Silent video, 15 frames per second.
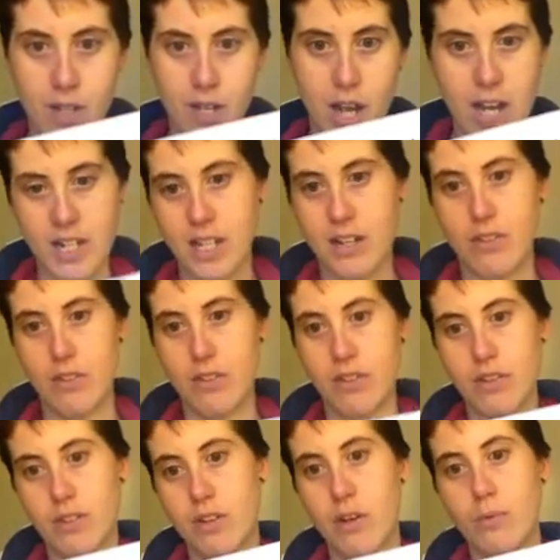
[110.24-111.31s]
idea
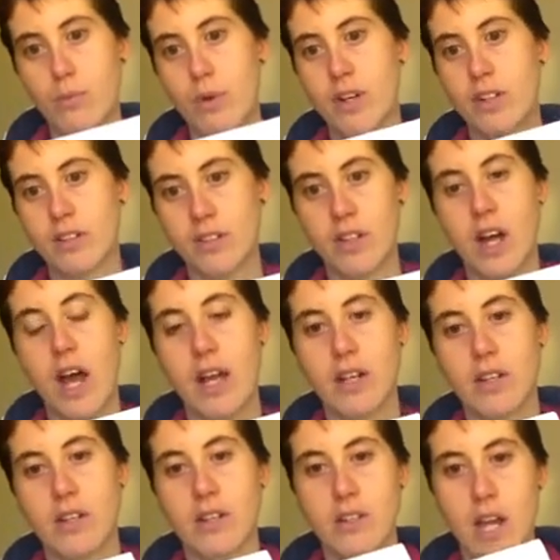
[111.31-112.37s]
on what it's like
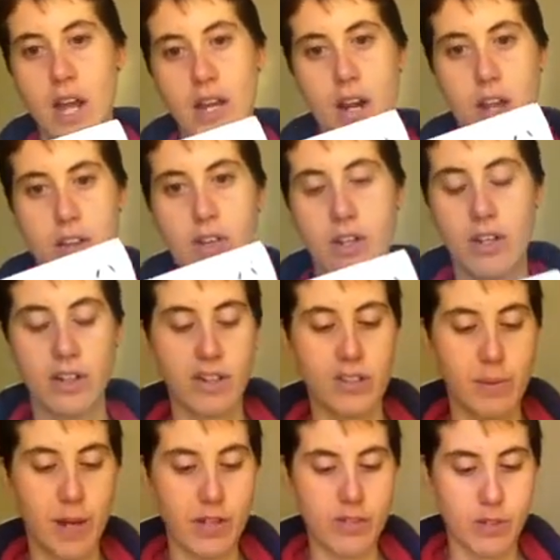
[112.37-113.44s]
at either end of the
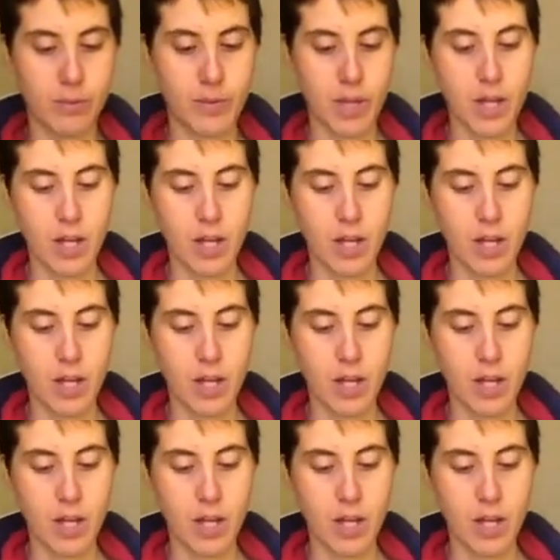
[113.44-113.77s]
spectrum.